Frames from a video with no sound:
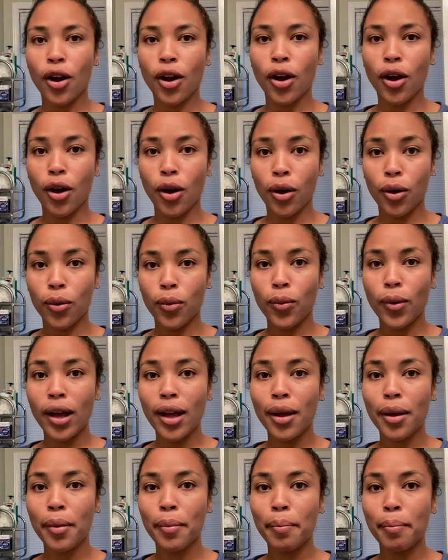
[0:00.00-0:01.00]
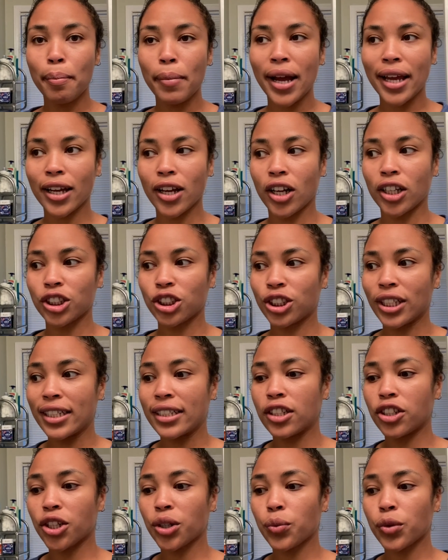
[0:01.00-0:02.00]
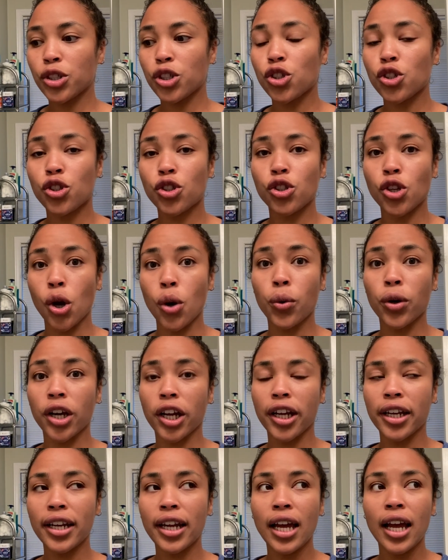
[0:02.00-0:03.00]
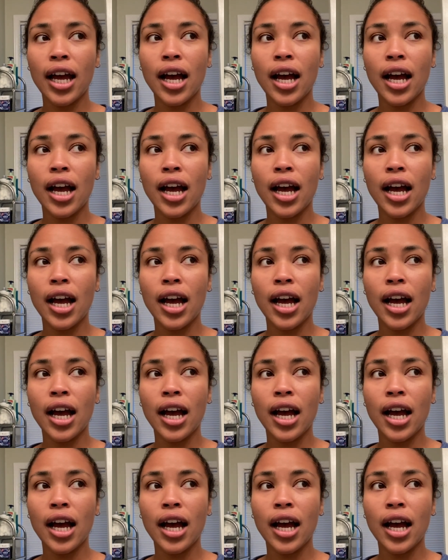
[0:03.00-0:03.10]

Oh my gosh, that dinner was so good.